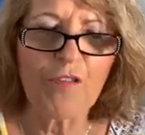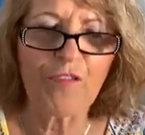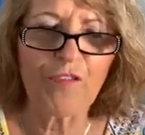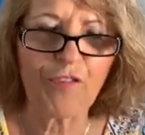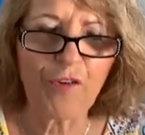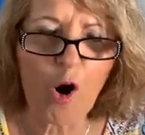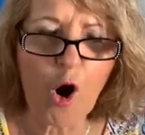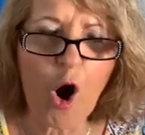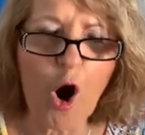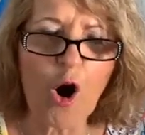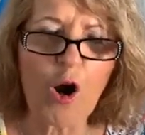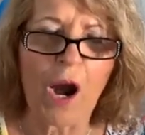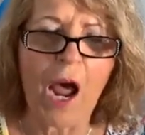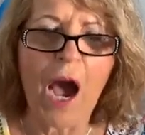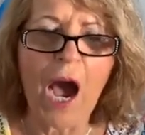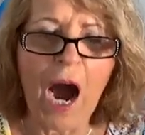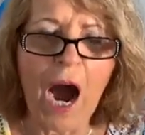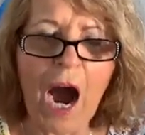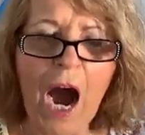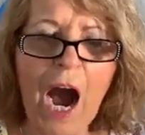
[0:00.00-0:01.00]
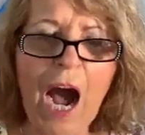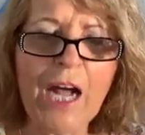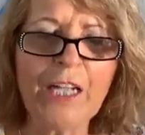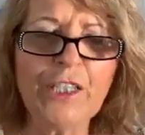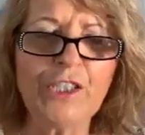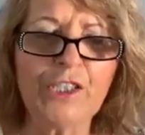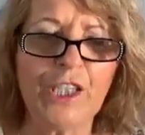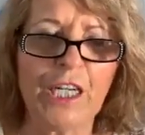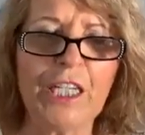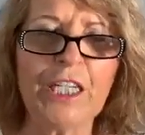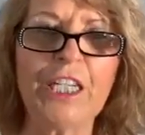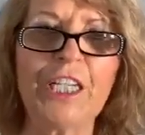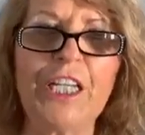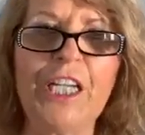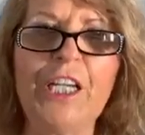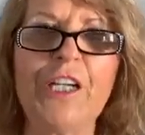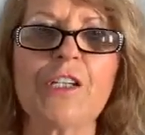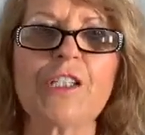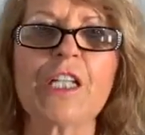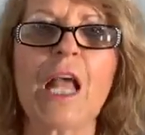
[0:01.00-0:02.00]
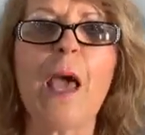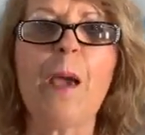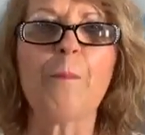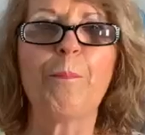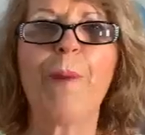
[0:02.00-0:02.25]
400 years,